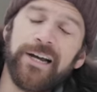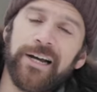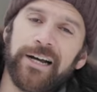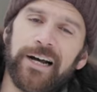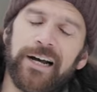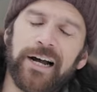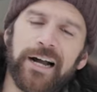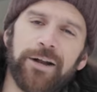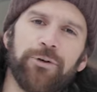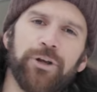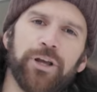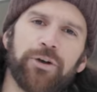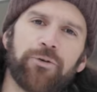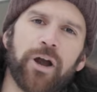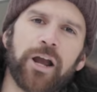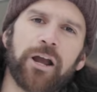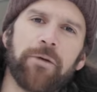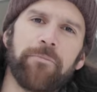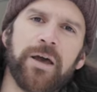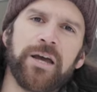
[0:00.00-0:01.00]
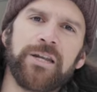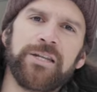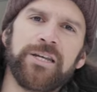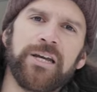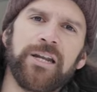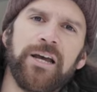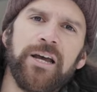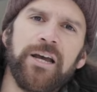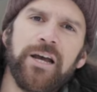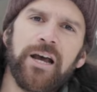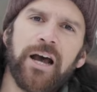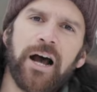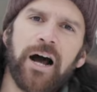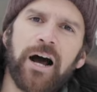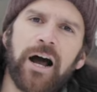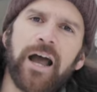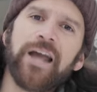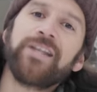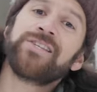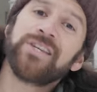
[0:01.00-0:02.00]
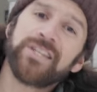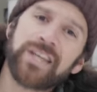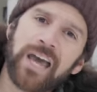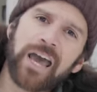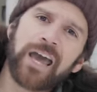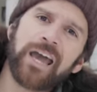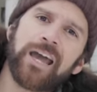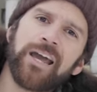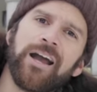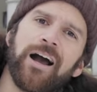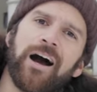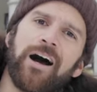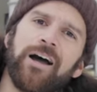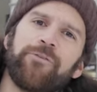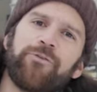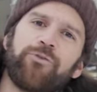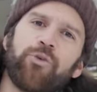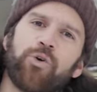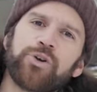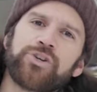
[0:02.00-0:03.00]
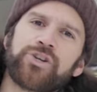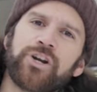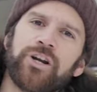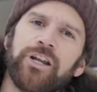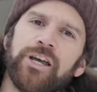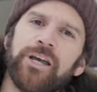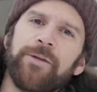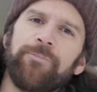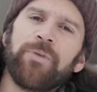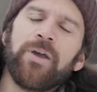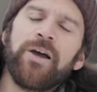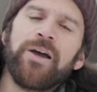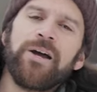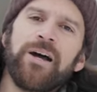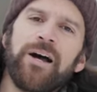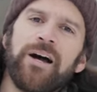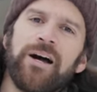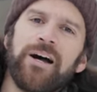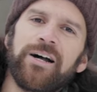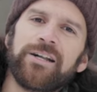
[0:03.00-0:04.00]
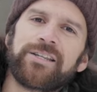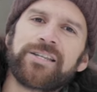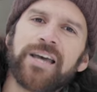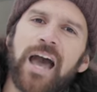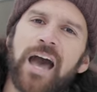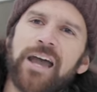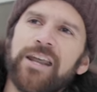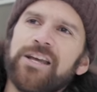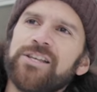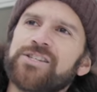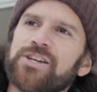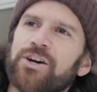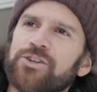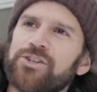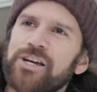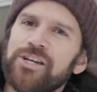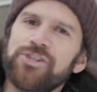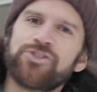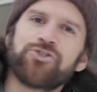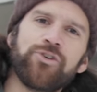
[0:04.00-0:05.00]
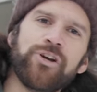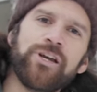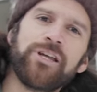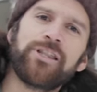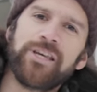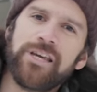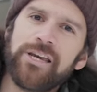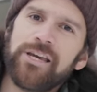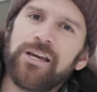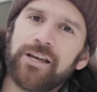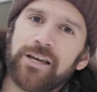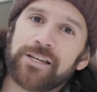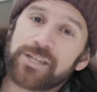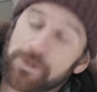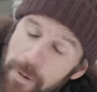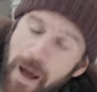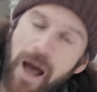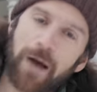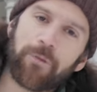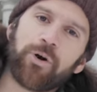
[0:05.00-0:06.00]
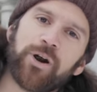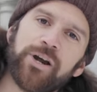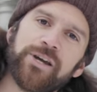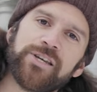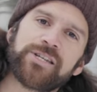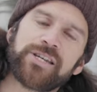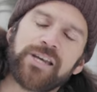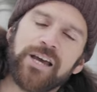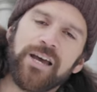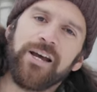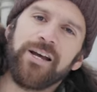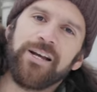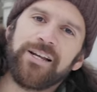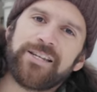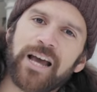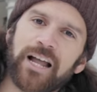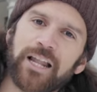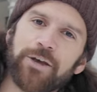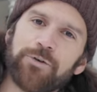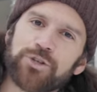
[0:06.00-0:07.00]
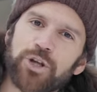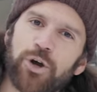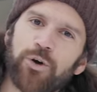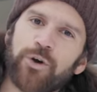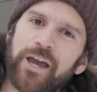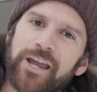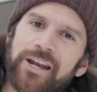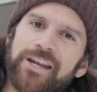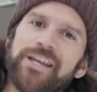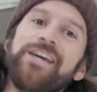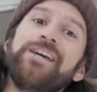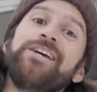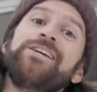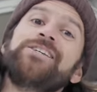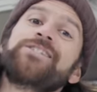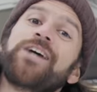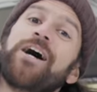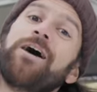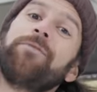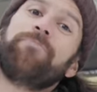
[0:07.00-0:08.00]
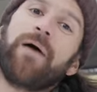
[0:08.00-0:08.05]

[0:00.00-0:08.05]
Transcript: Uh, I really recommend it. Uh, and today, unfortunately, uh, to add insult to injury, the spot where his deli was located is a